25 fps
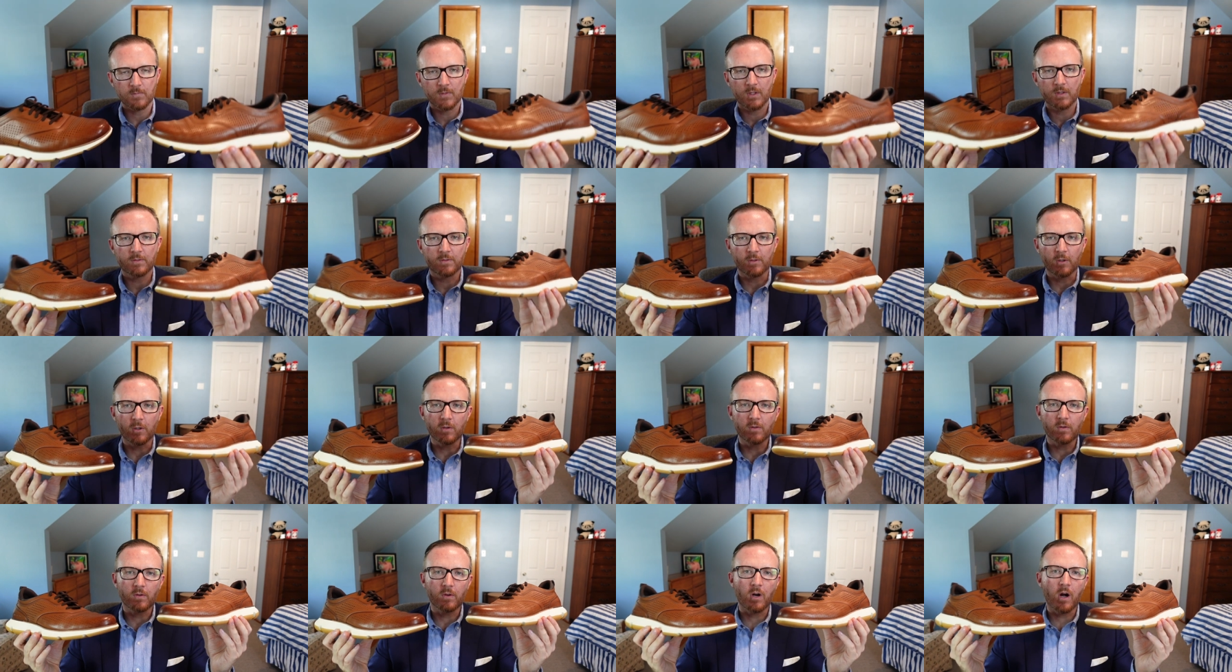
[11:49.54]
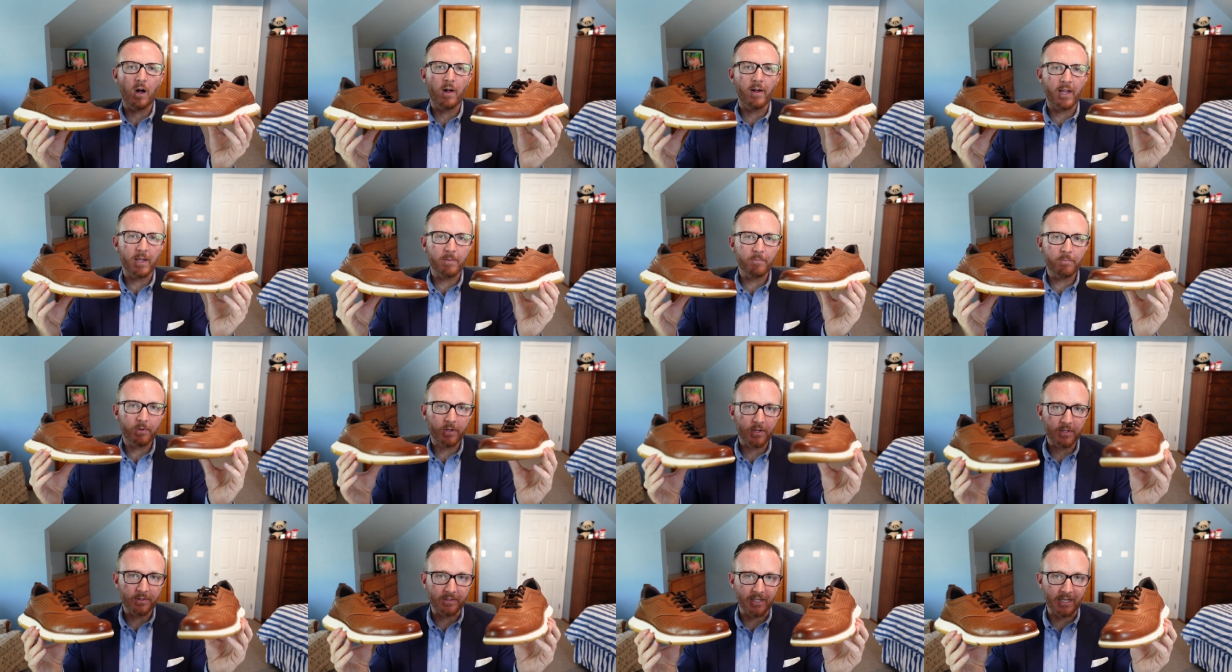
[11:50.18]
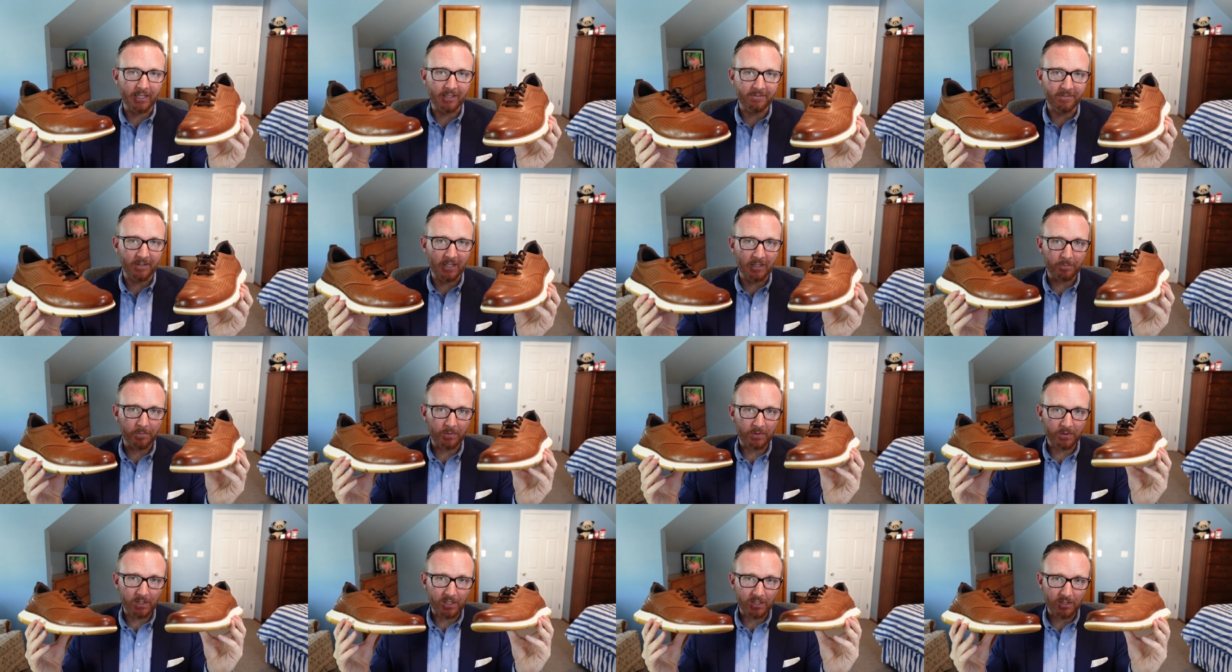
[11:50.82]
So overall, I am pretty
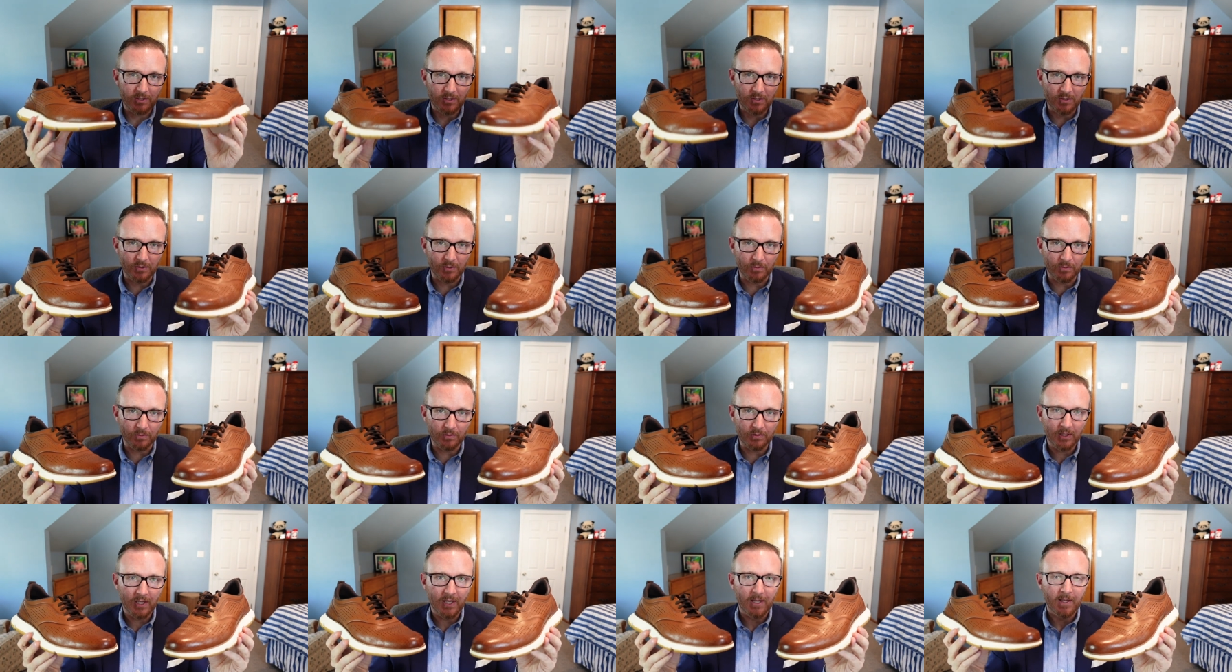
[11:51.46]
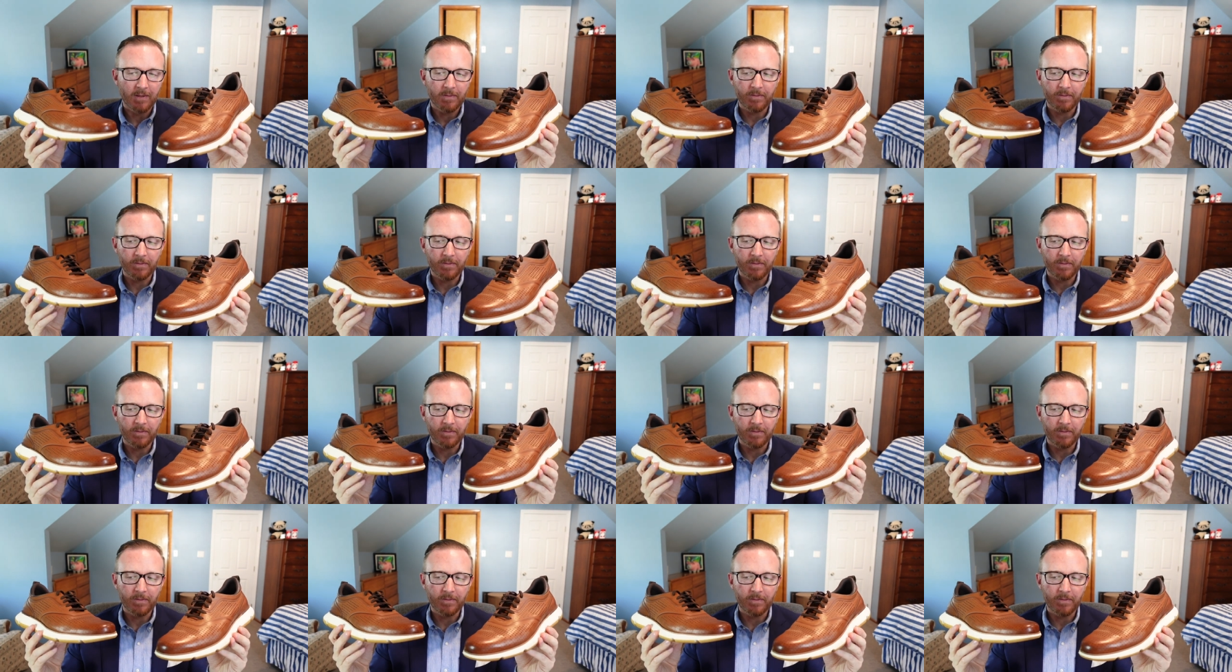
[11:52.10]
satisfied with these shoes.